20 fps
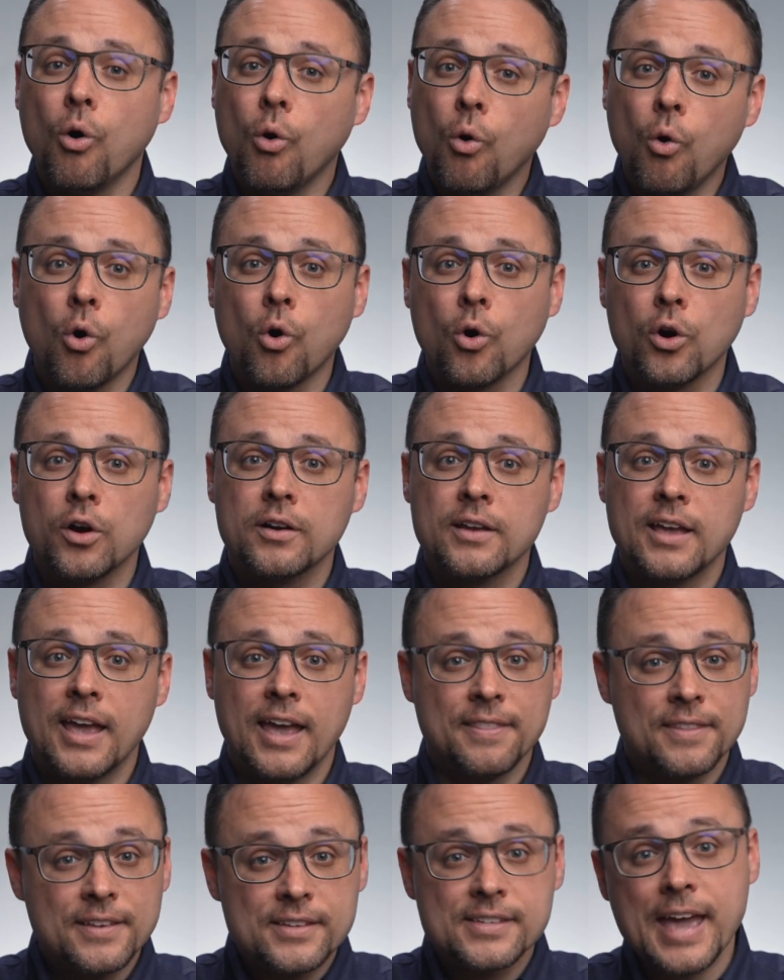Or,
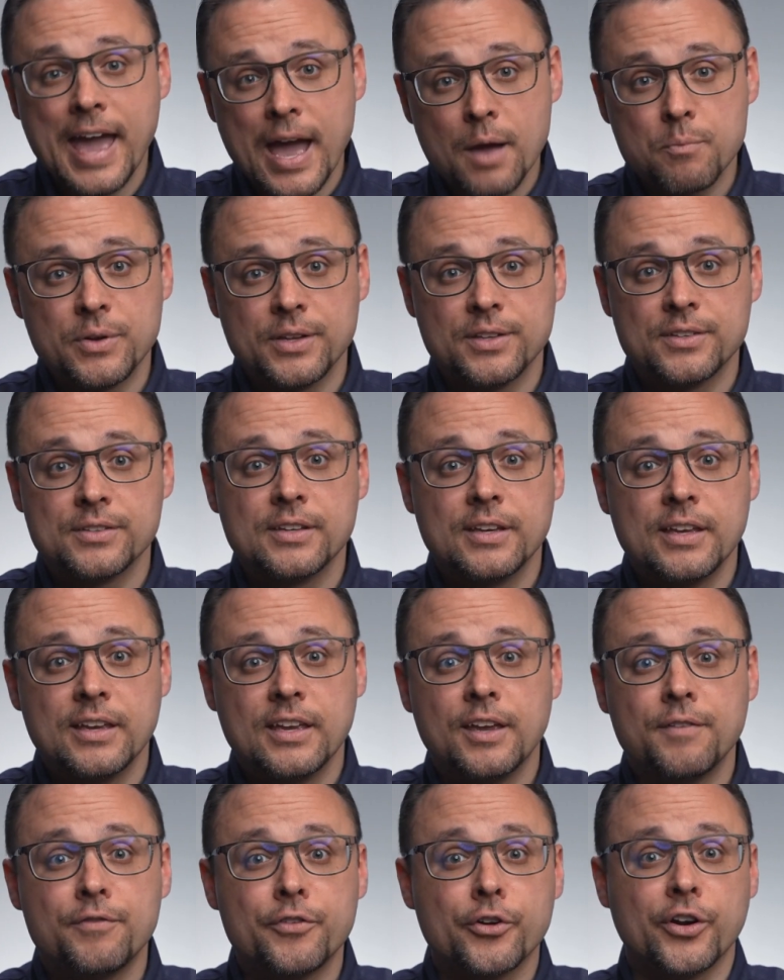and this happens,
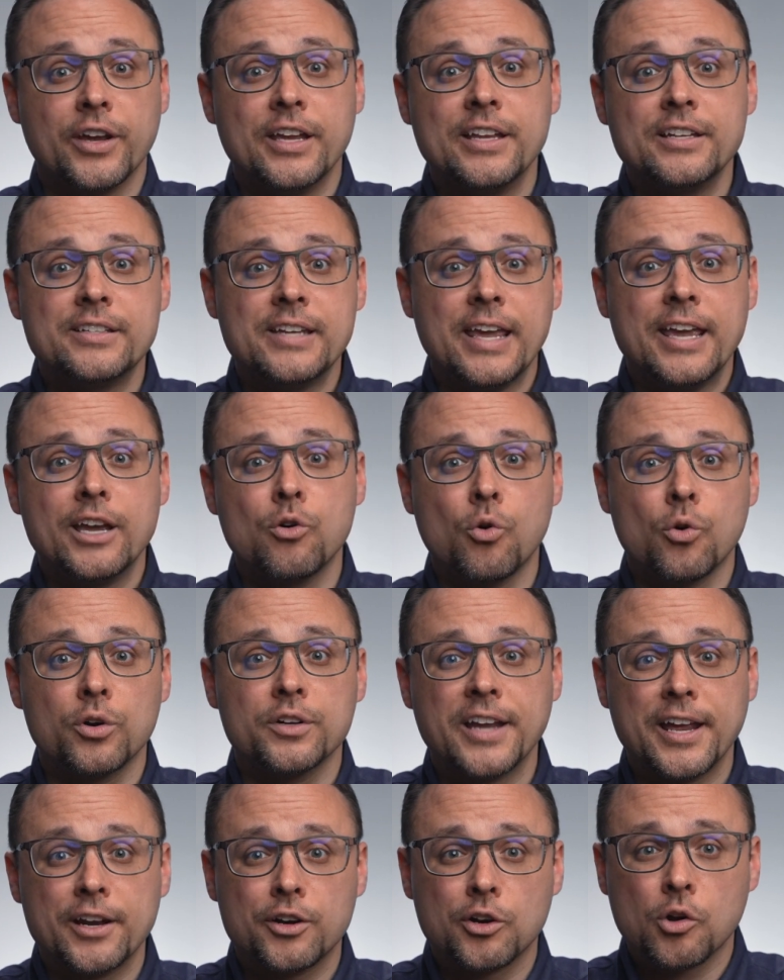if your intake
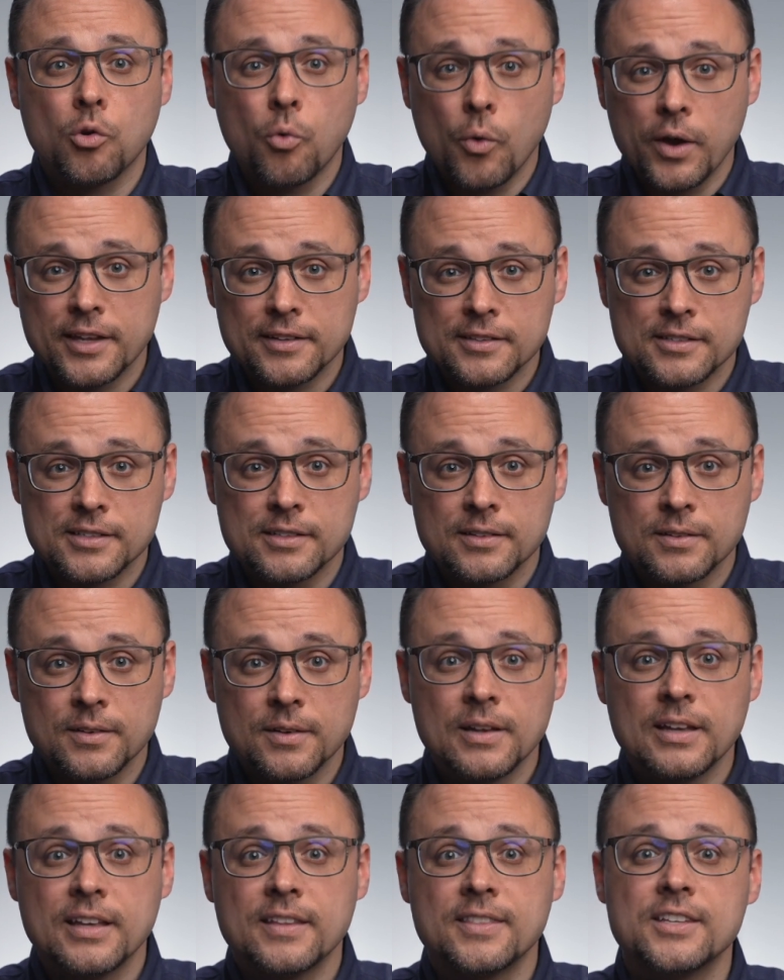coordinator quits.
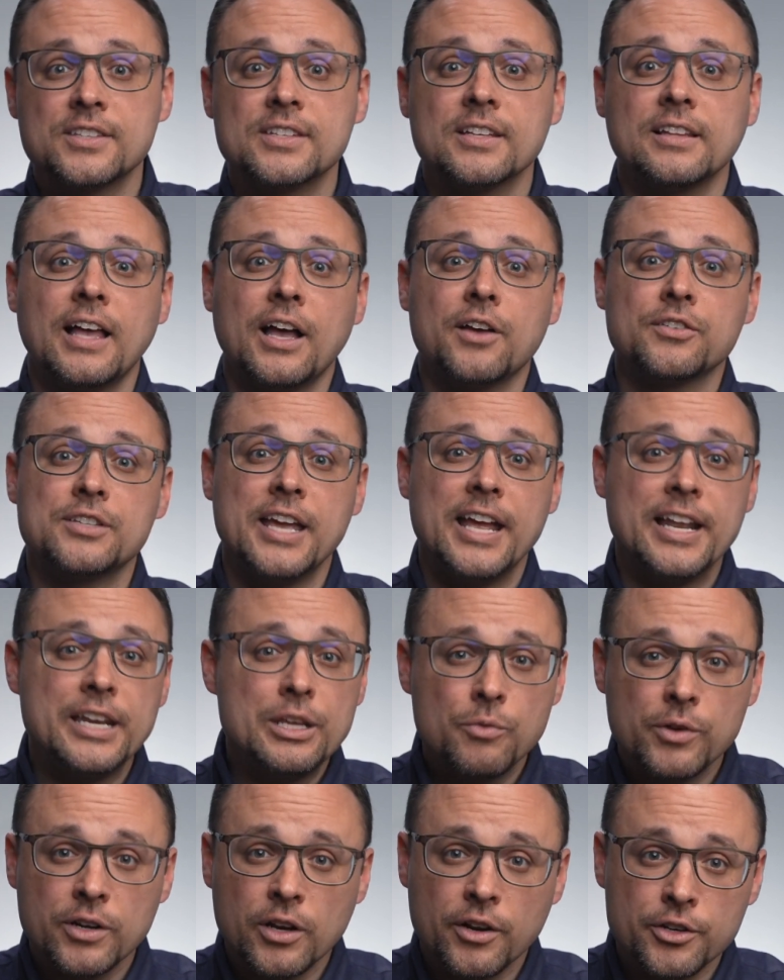This allows
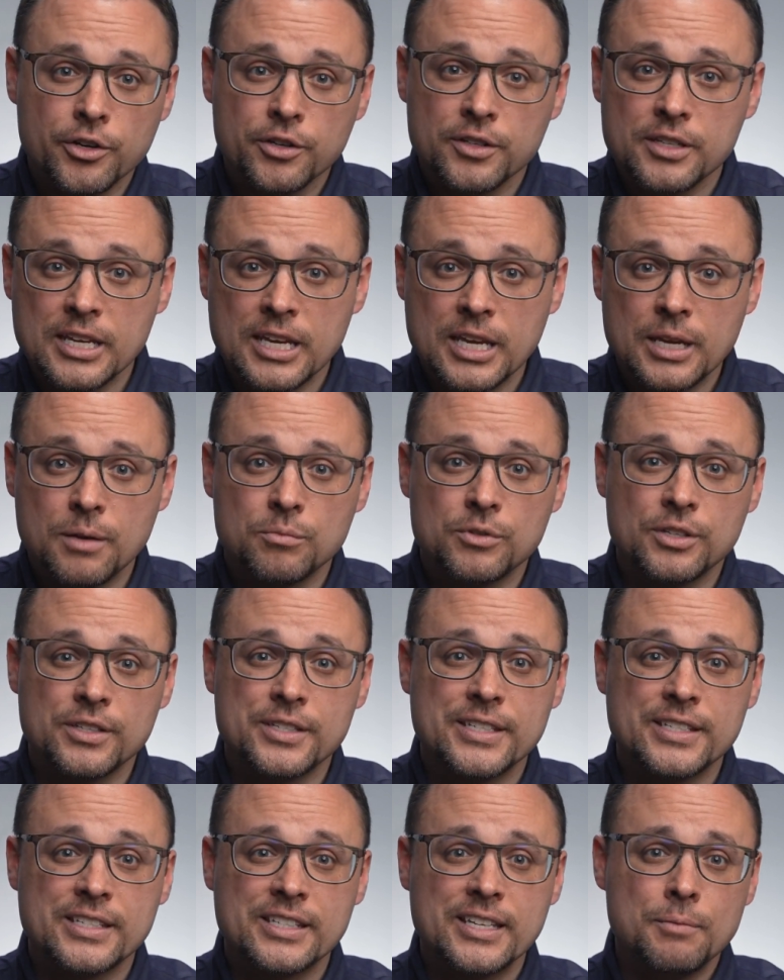anyone on your team to
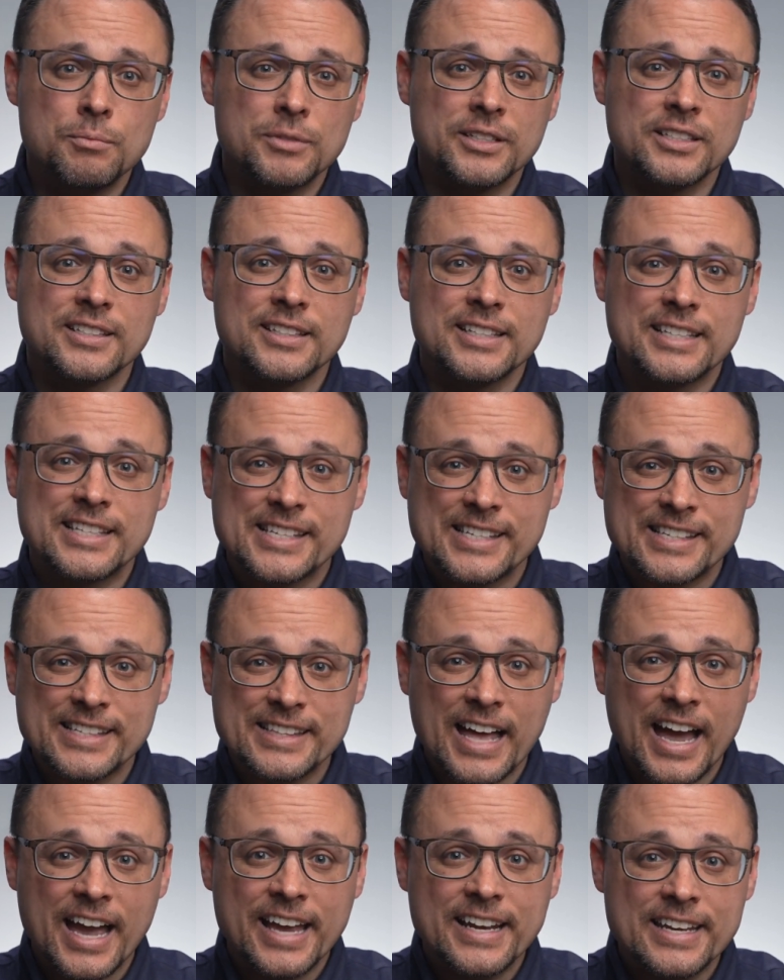seamlessly
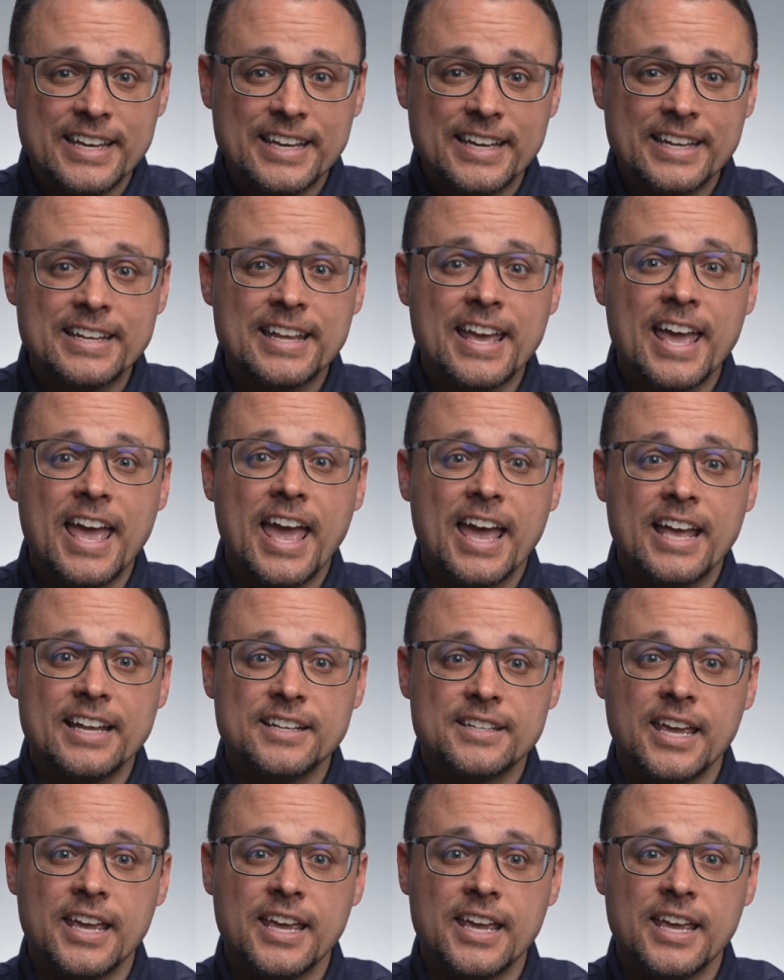slide in and